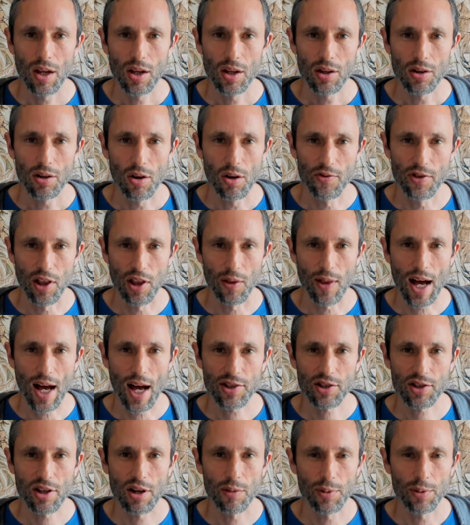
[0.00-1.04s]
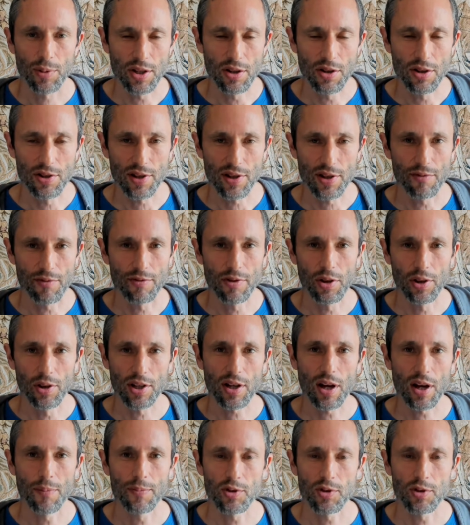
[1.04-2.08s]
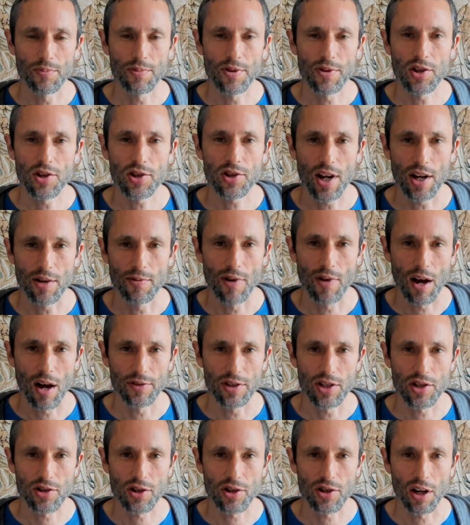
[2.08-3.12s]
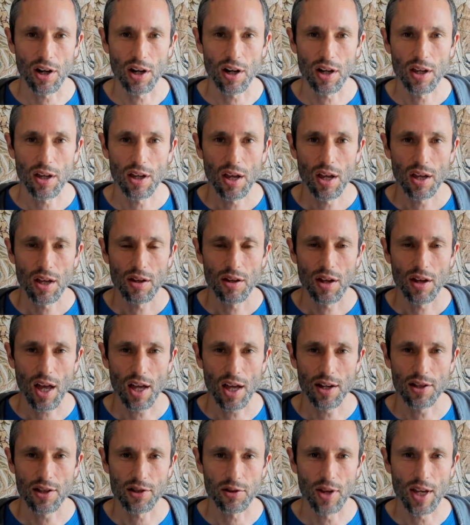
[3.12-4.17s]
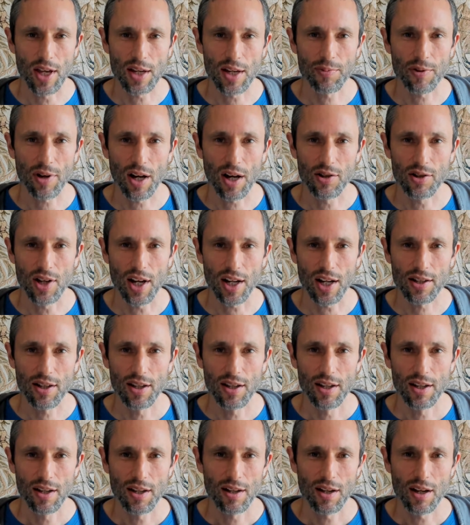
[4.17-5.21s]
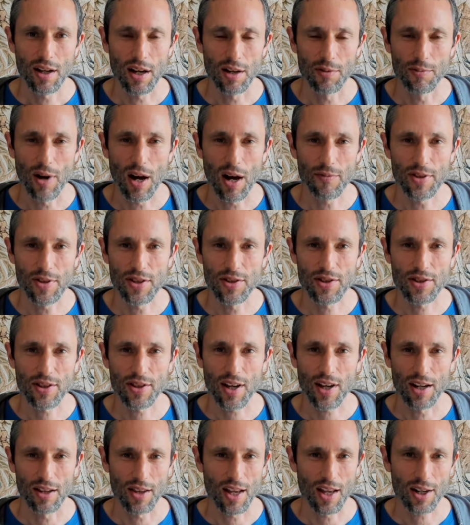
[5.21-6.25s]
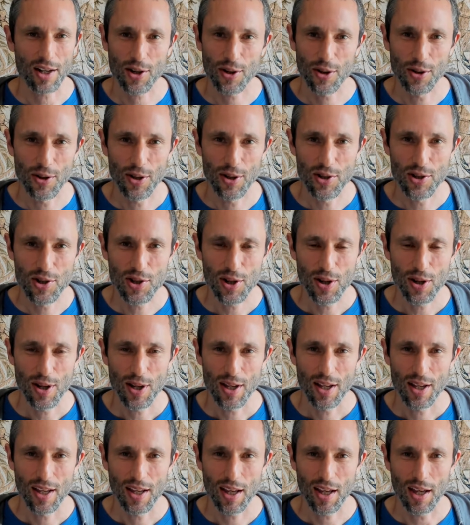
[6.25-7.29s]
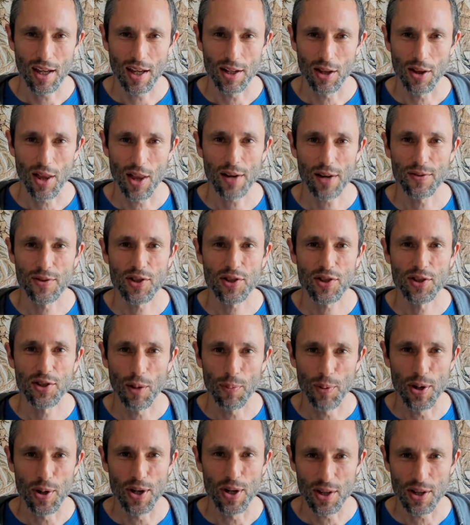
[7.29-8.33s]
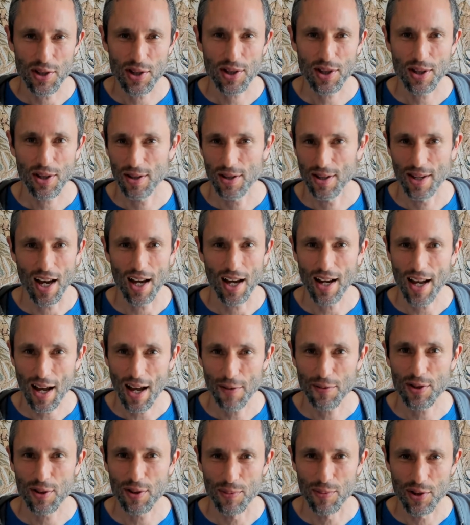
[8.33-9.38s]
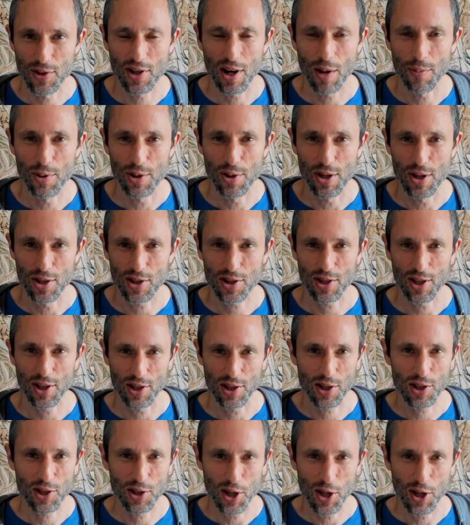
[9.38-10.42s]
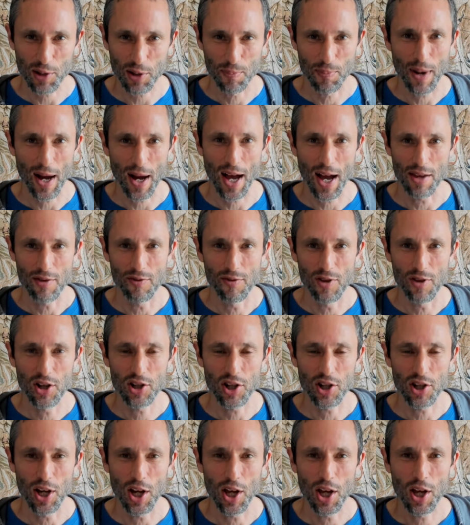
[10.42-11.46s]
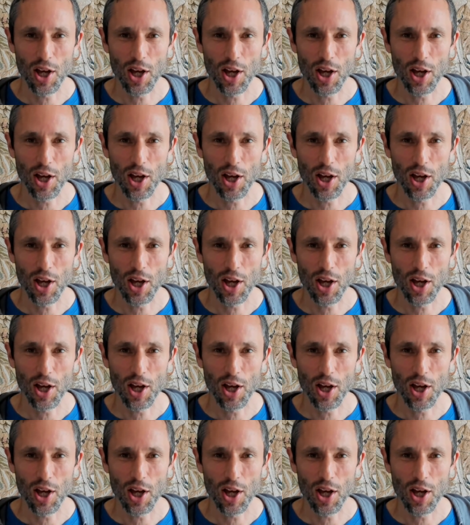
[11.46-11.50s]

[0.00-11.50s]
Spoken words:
Over the last couple of years, I've really come to appreciate Ravi Shah and his lake project. Ravi's got a lot of courage and a lot of stubbornness. You got to have some stubbornness to stick by a vision